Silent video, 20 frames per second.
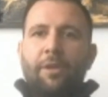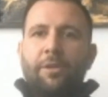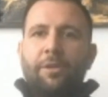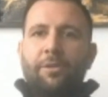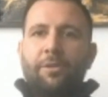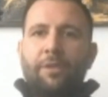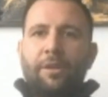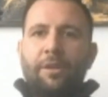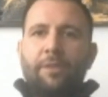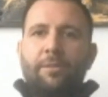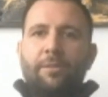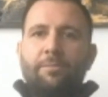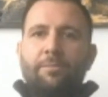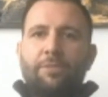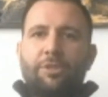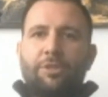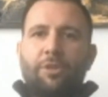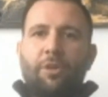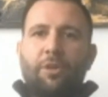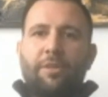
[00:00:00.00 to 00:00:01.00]
you could
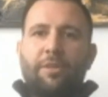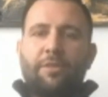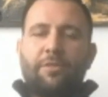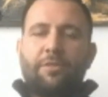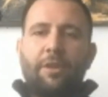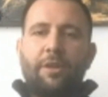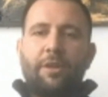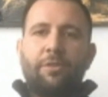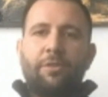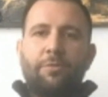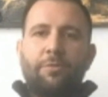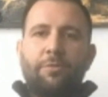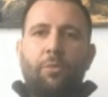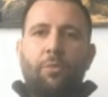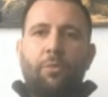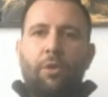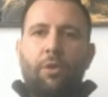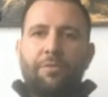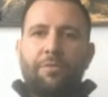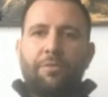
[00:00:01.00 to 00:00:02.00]
start to see who's
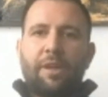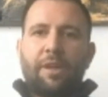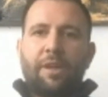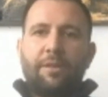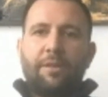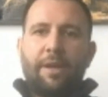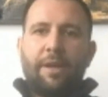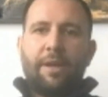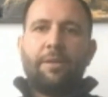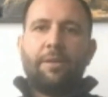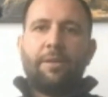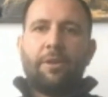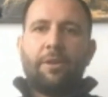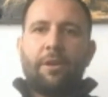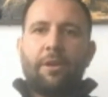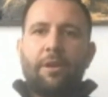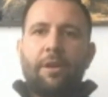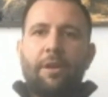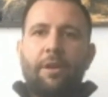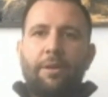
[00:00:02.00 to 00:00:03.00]
more of a
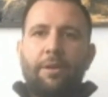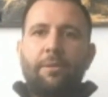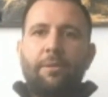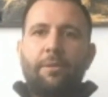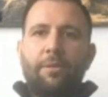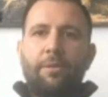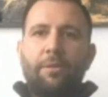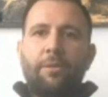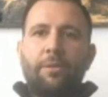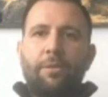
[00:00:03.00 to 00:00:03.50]
contender and